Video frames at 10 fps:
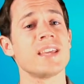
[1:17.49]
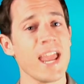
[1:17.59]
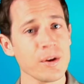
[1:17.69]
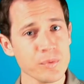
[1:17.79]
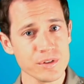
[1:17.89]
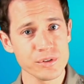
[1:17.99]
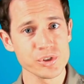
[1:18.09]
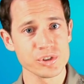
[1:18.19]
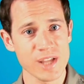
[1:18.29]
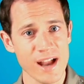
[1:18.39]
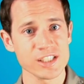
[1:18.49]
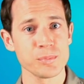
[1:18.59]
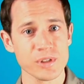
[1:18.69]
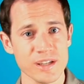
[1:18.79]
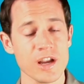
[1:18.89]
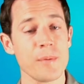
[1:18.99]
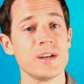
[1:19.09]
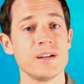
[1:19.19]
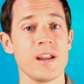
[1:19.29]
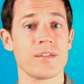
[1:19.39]
can reduce your taxable income
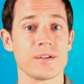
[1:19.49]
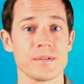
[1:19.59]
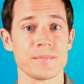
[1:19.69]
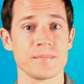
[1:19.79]
in another.